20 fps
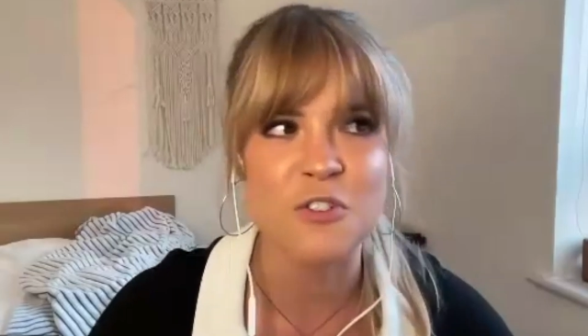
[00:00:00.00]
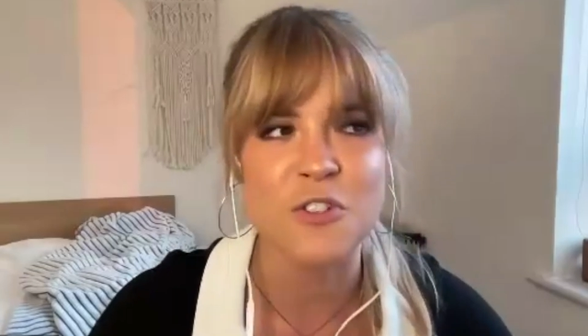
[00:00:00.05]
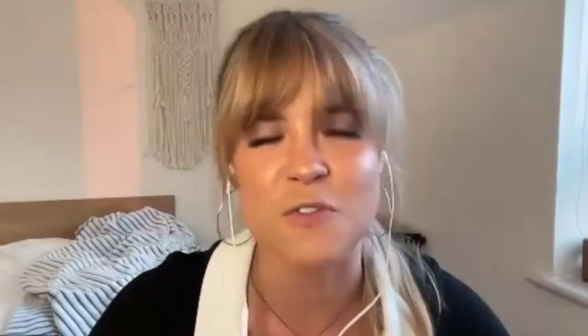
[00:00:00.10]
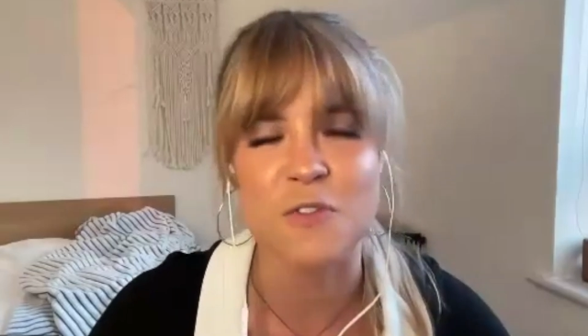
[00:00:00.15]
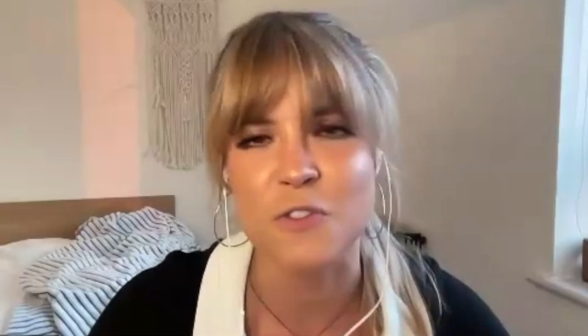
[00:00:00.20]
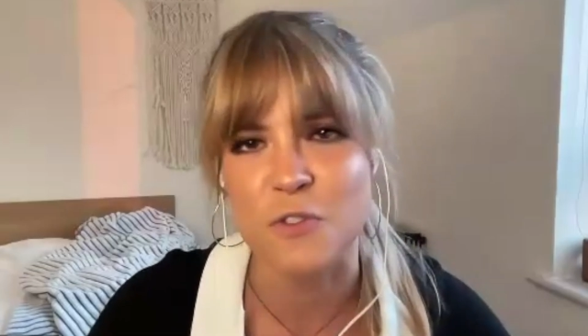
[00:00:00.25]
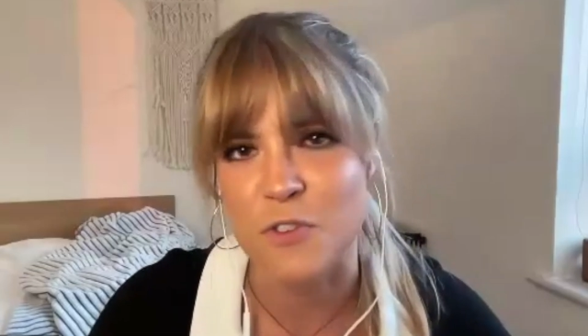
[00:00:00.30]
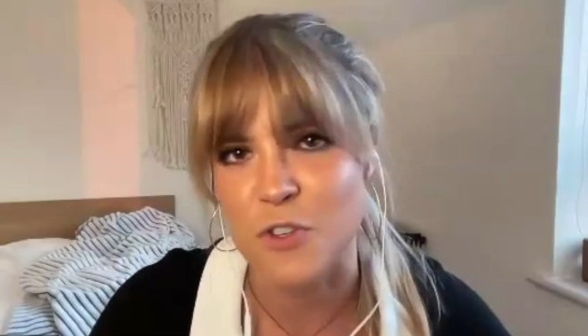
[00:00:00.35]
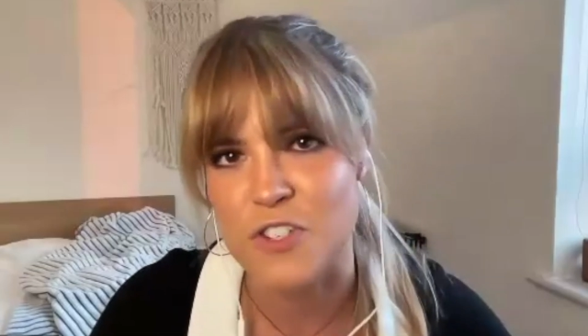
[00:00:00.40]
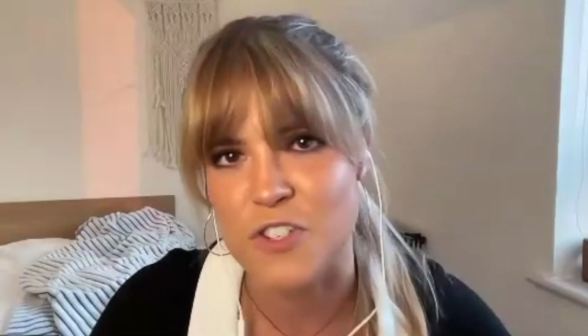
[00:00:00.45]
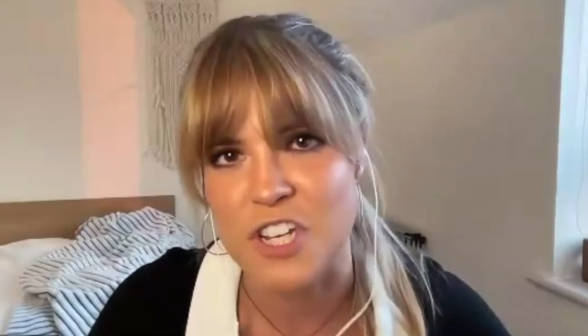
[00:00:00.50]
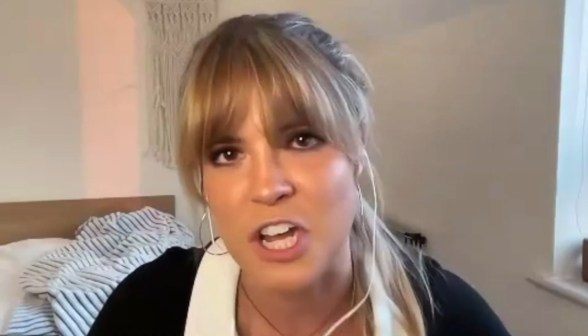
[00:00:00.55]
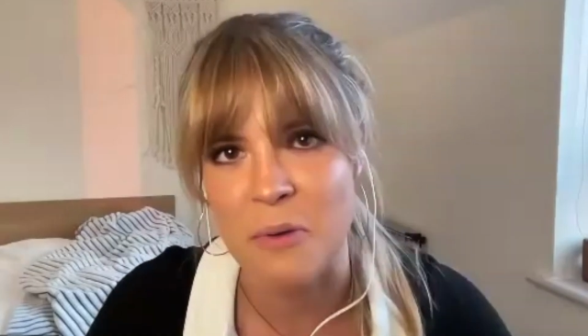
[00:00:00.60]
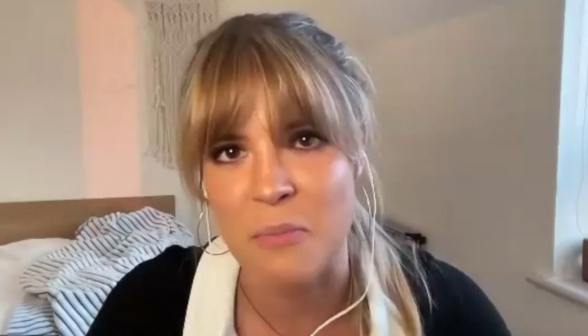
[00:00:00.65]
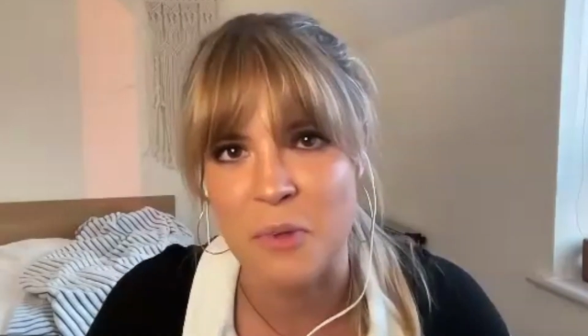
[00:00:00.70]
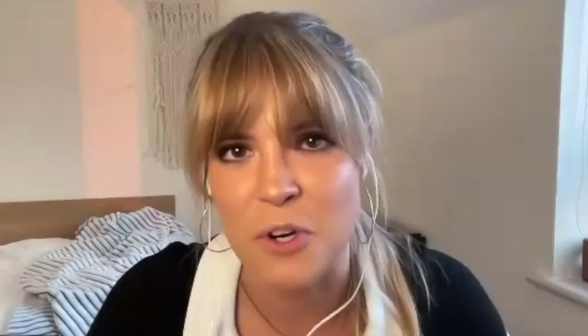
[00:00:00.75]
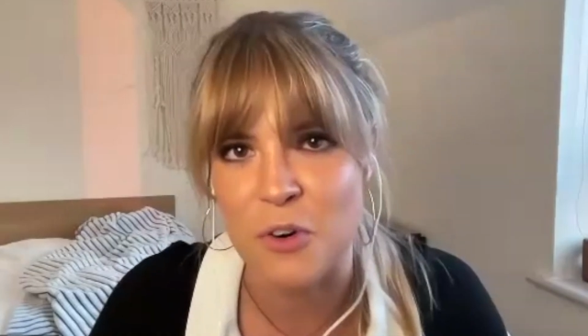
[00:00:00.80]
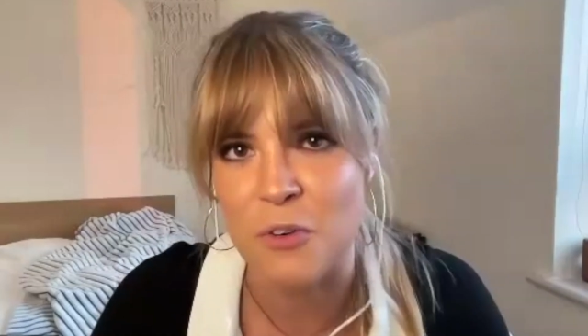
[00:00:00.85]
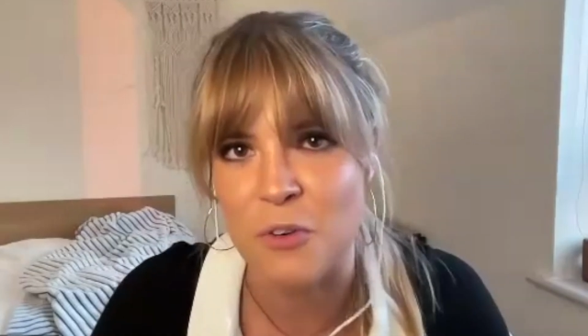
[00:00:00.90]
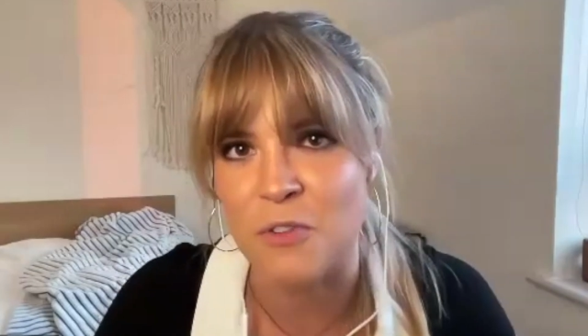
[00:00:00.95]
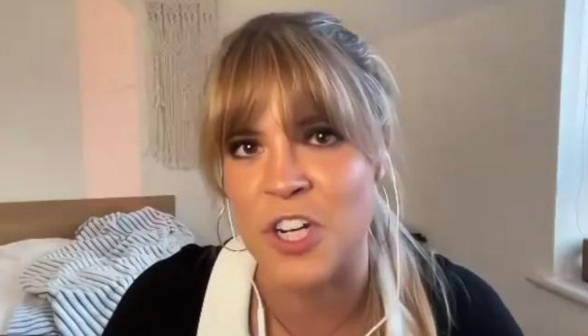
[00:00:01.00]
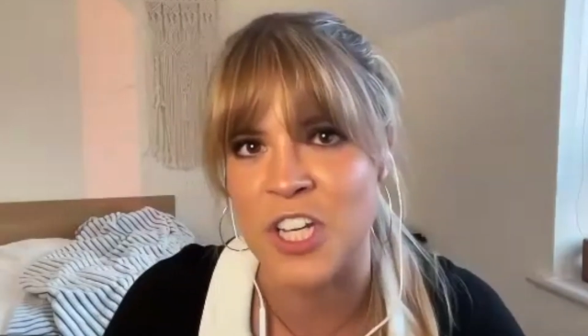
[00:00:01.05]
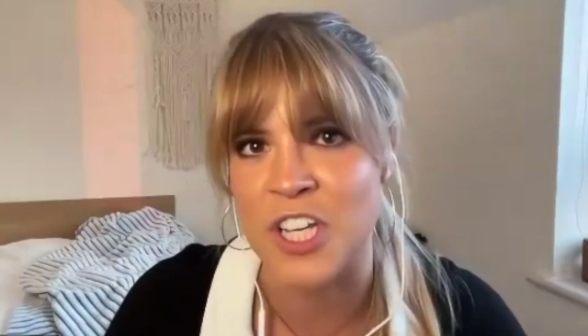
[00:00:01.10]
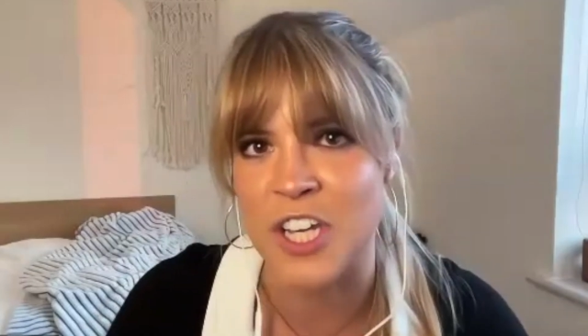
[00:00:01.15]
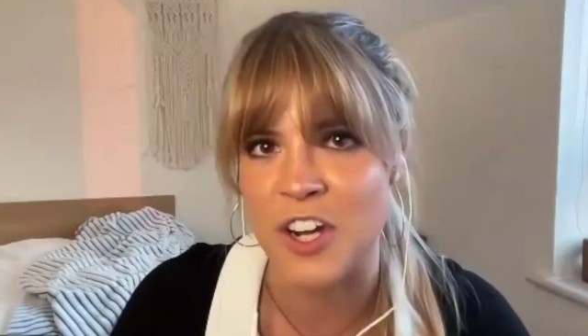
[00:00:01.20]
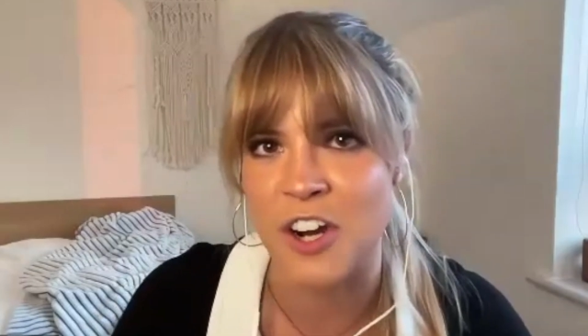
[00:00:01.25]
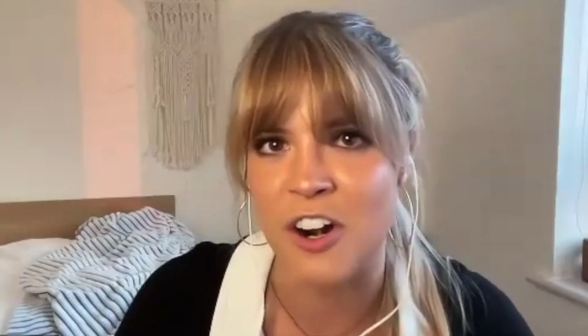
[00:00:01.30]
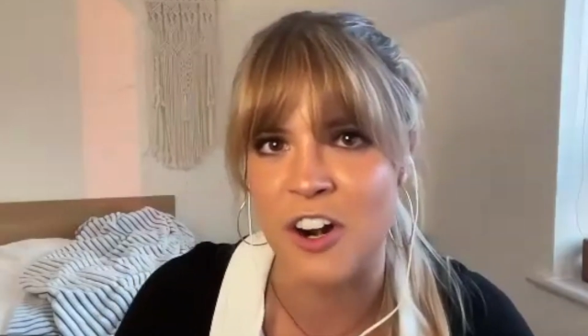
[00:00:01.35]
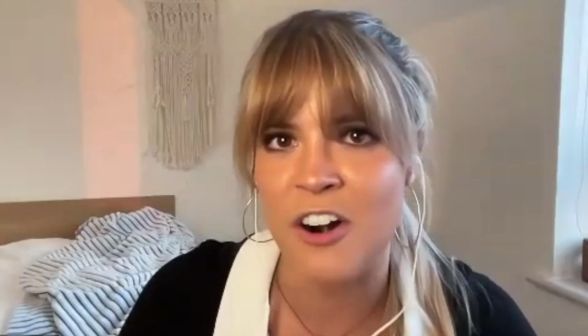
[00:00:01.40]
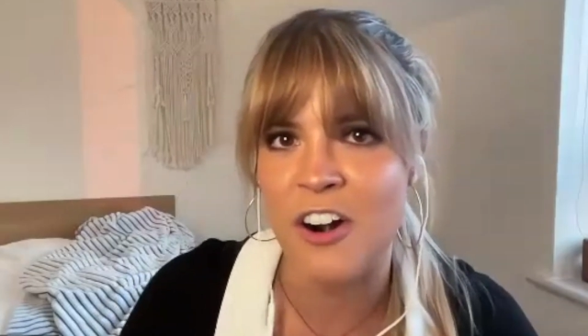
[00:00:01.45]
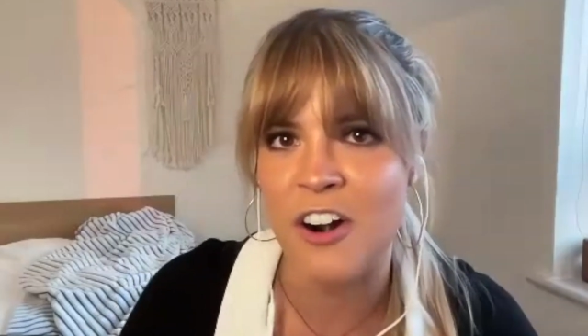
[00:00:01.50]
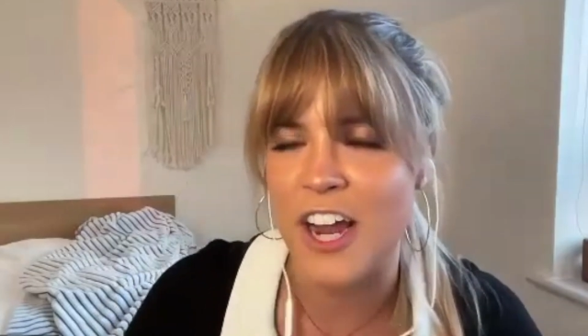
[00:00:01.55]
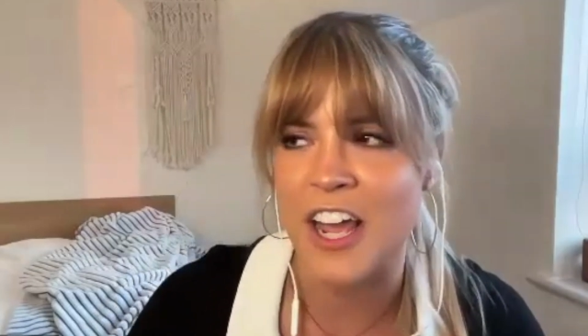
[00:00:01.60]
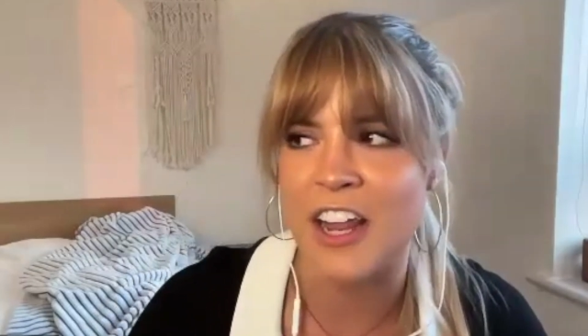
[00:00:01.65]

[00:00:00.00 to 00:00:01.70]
for the first time in over a year,